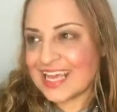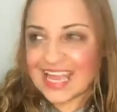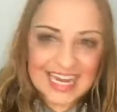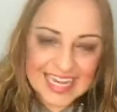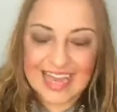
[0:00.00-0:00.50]

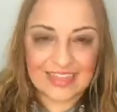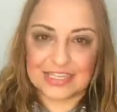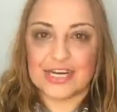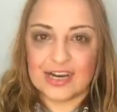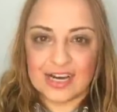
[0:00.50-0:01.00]
any other
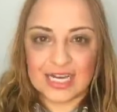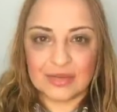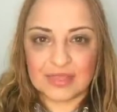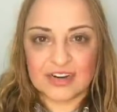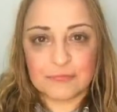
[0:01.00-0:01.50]

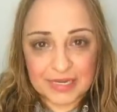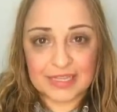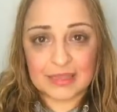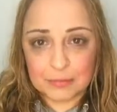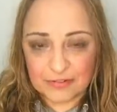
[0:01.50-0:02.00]
time that I've been
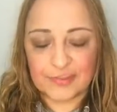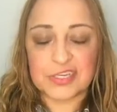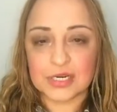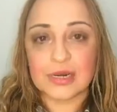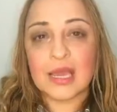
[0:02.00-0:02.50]
in the
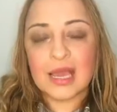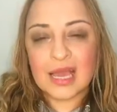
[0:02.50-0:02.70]
profession